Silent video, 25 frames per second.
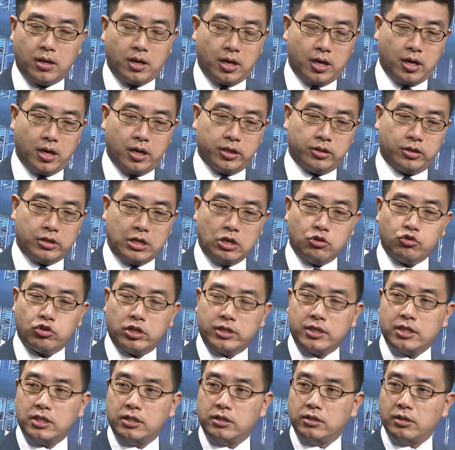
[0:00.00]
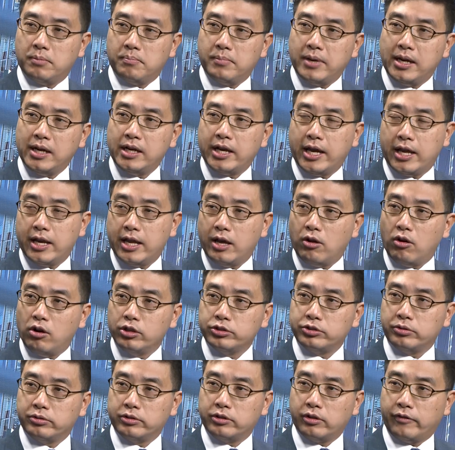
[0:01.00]
The interest in the mainland and
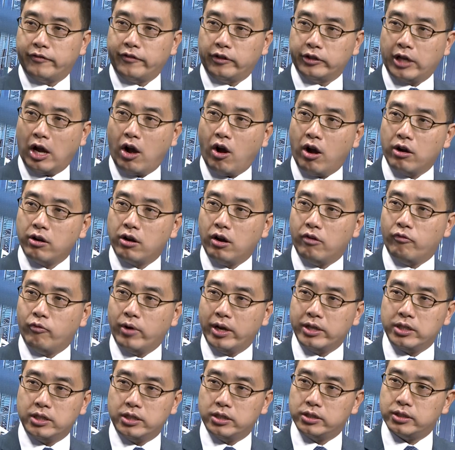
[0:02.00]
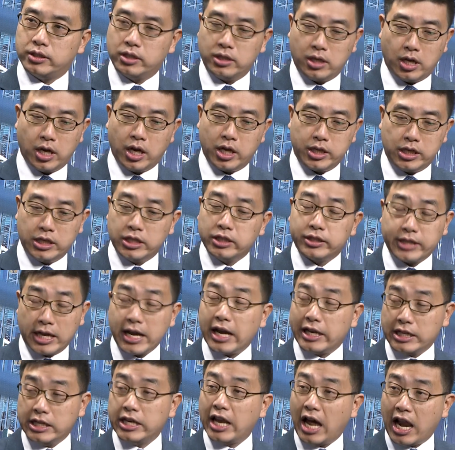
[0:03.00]
also for the Hong Kong one is they
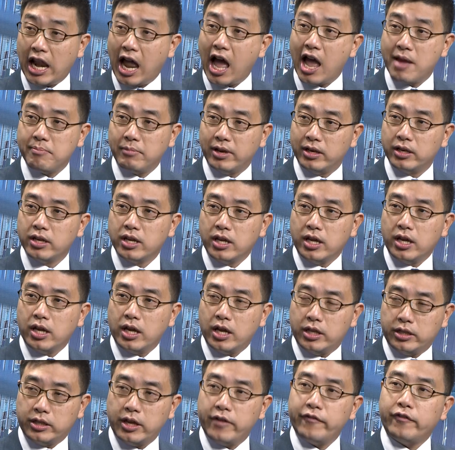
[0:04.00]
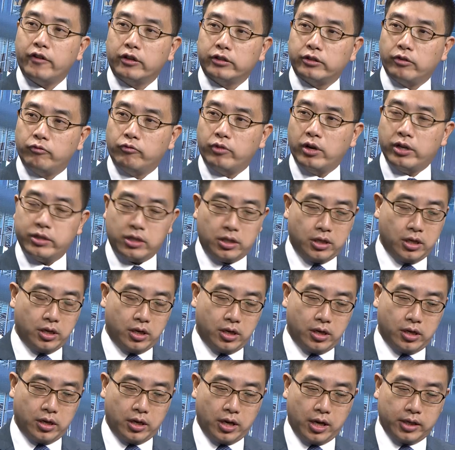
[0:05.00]
are in alignment, and therefore the work
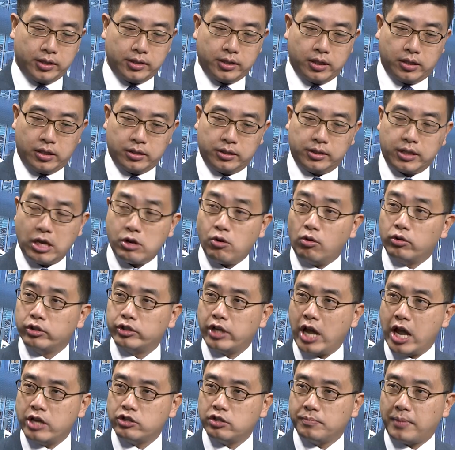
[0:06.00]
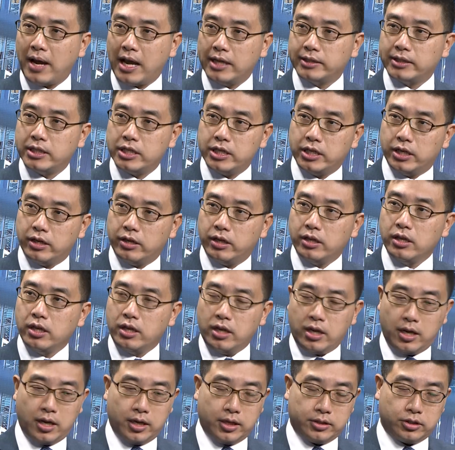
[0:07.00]
as a state-owned enterprise here
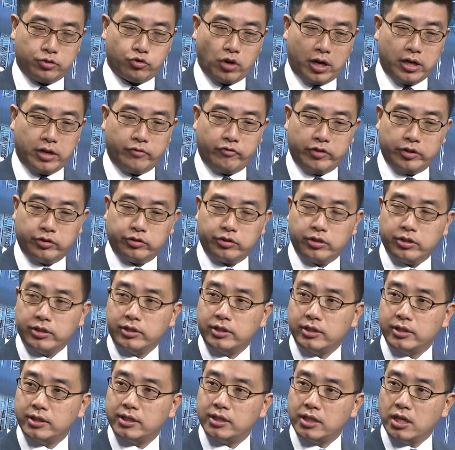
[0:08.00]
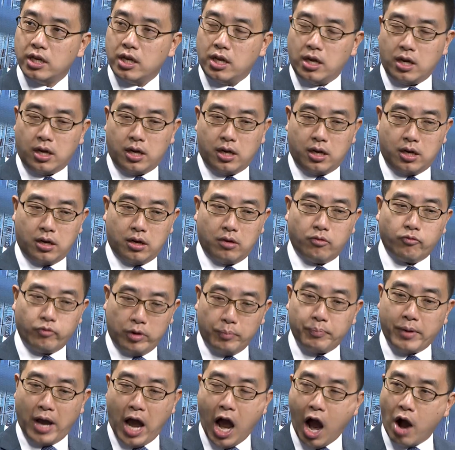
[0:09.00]
as China Resources
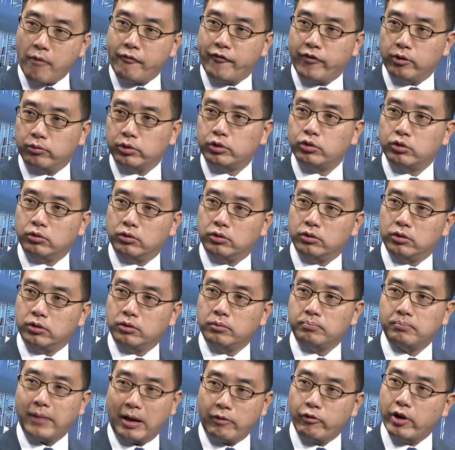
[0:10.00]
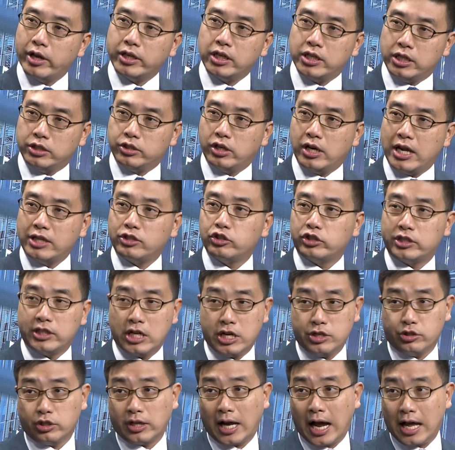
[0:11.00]
will be helpful to my work in the
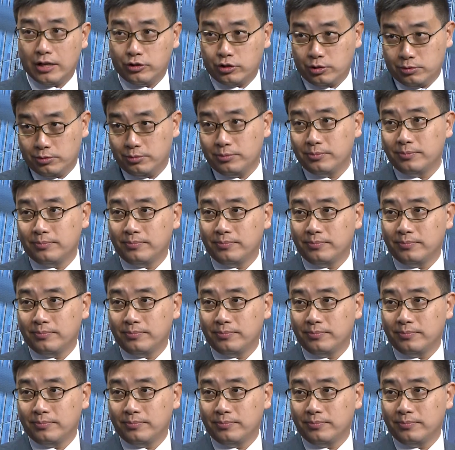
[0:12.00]
Legislative Council.